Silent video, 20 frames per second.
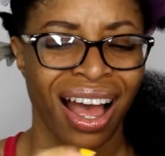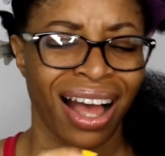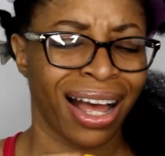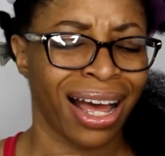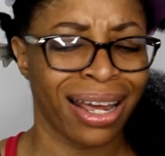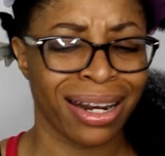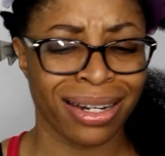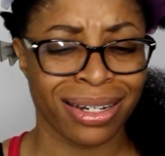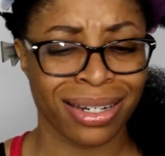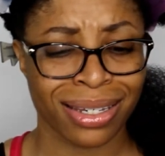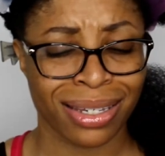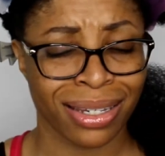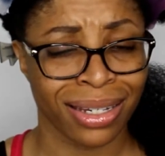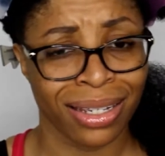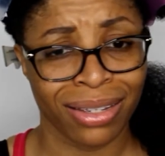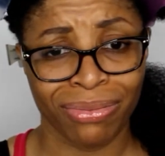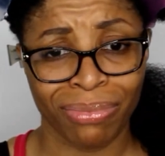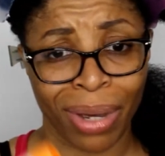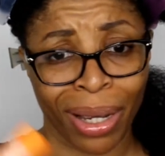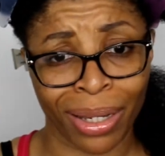Kind of just
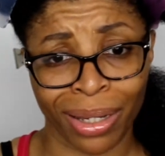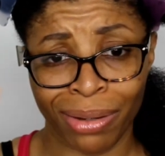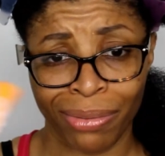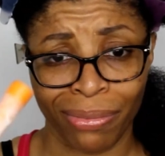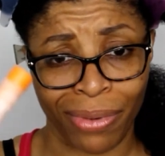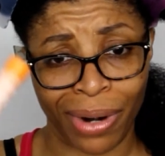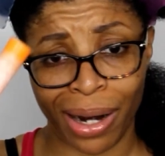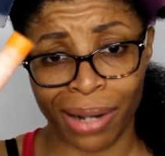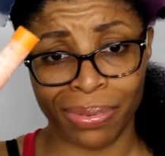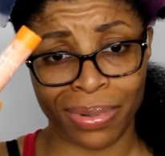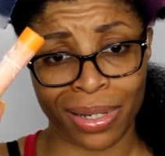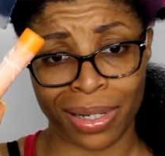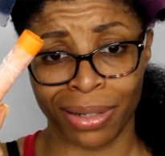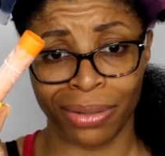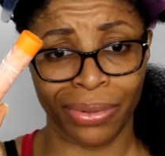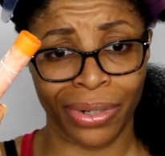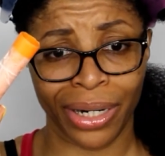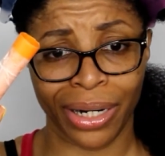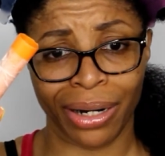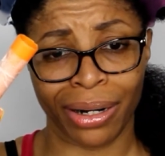leave my end wraps
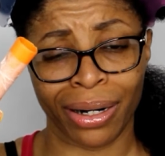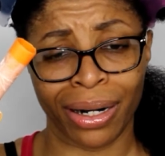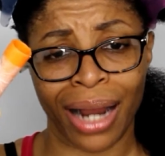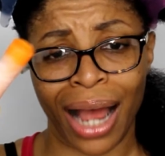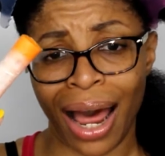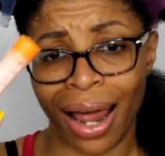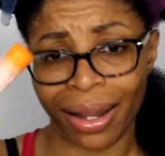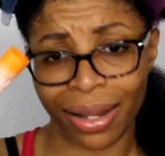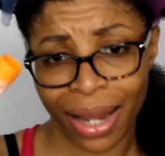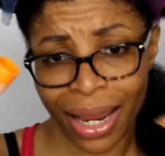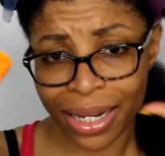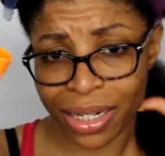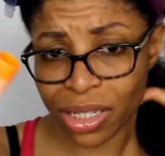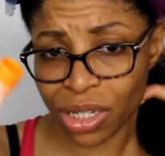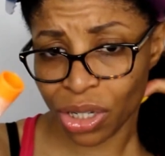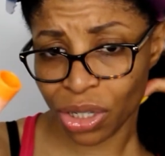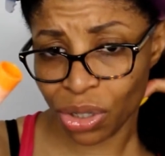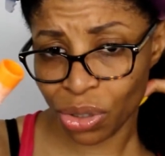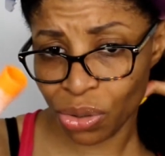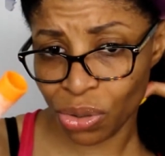on there. I like to
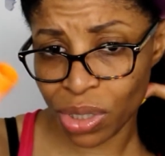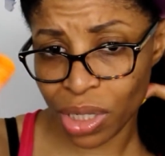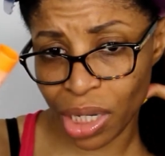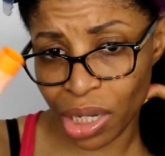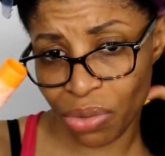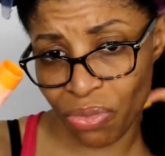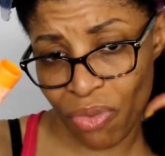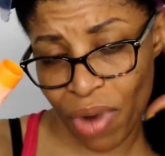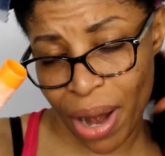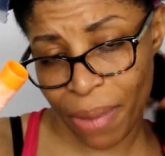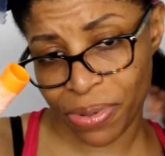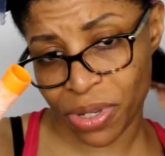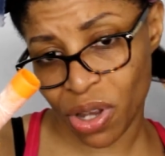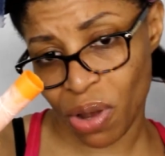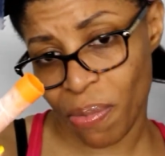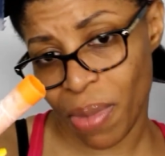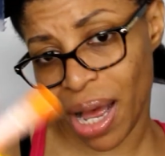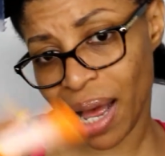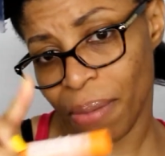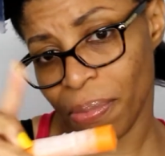use end wraps
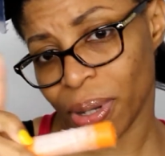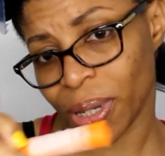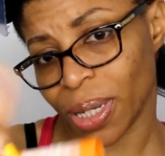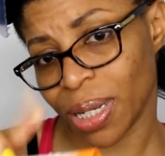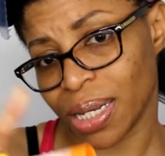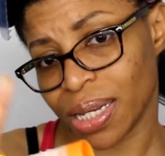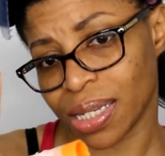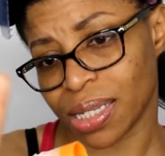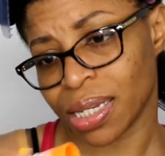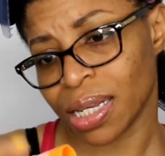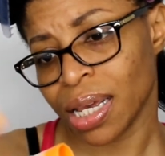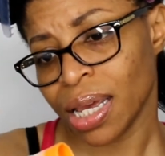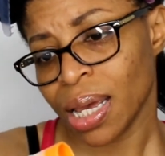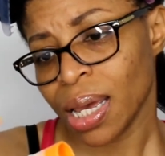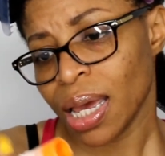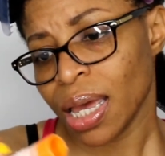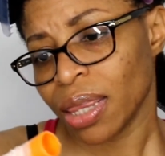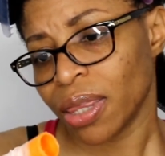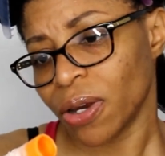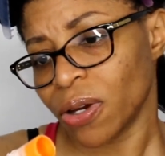on mine because
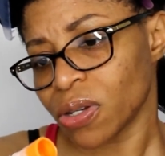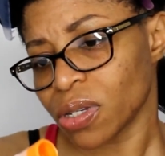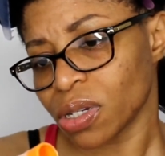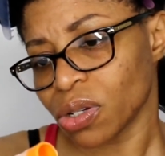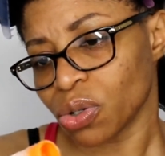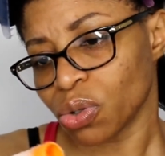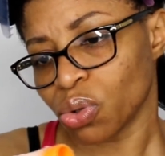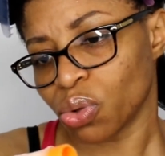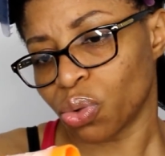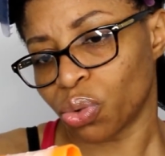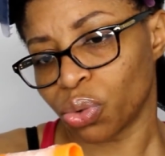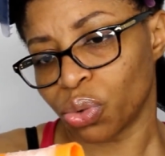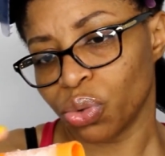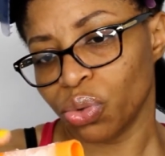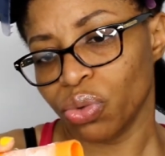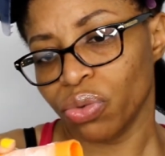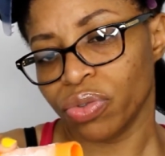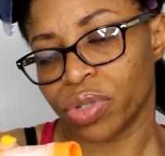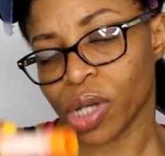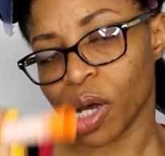there's little
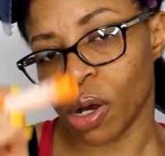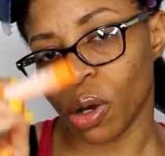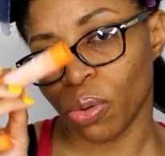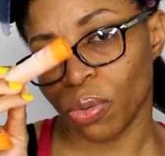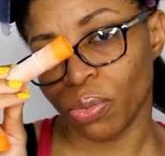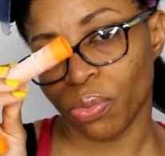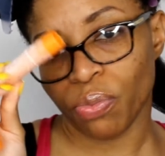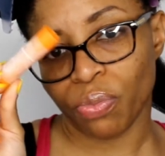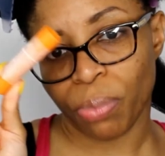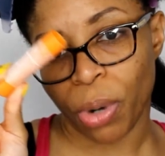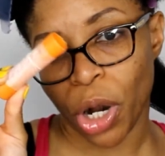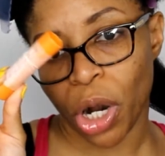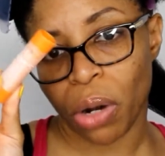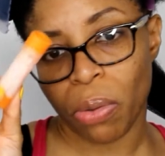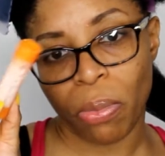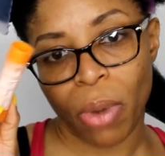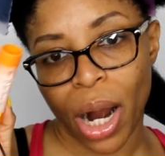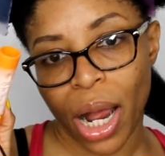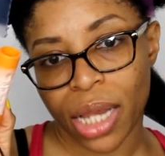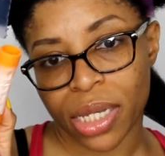grooves on
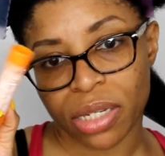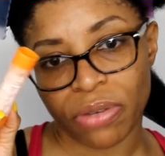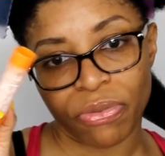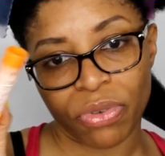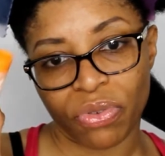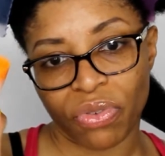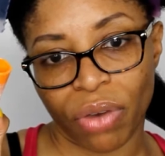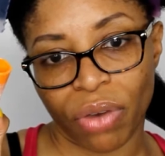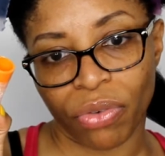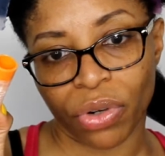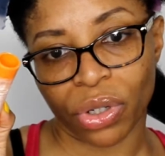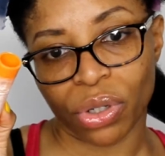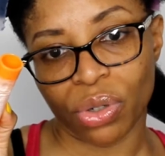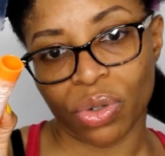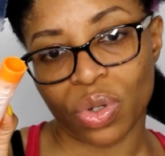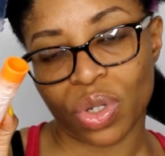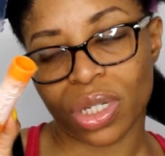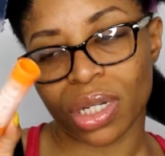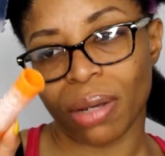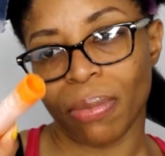perm rods if you've
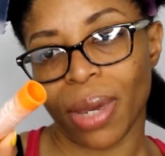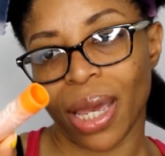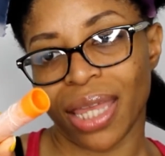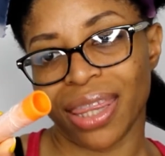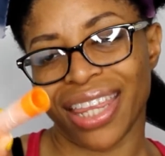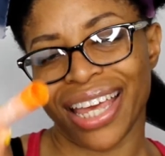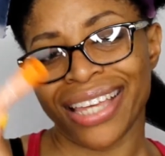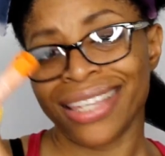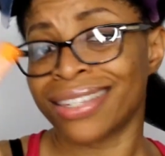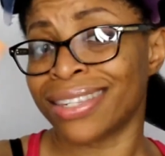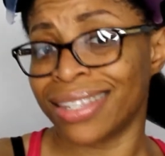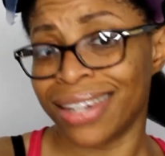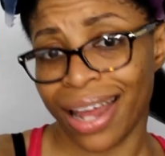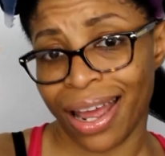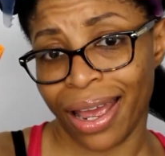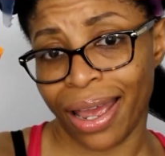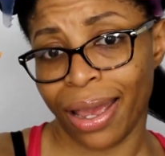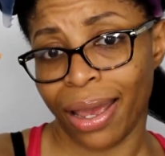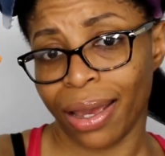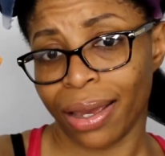used them, and they
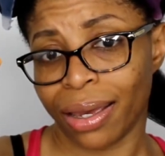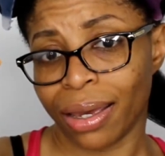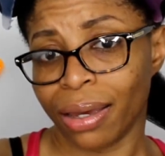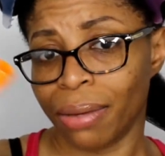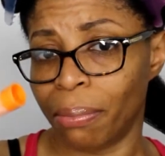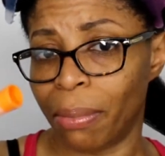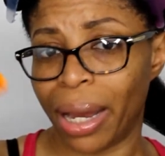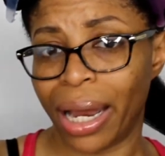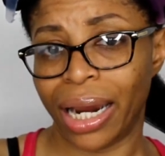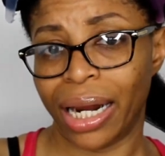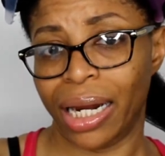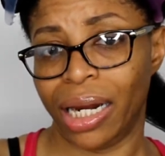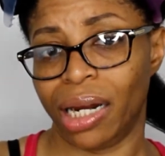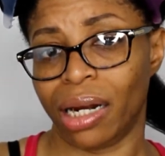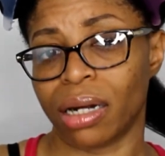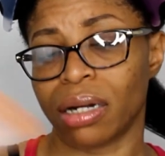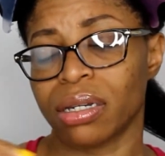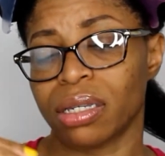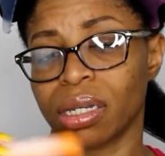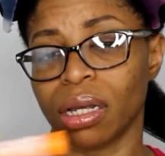snag my
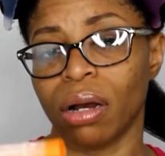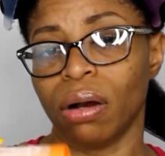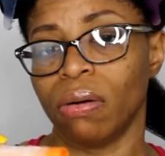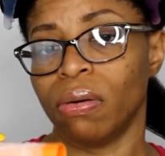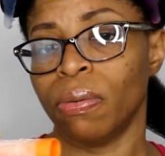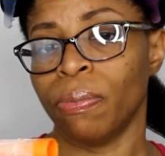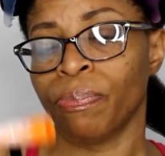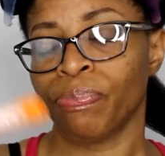hair. So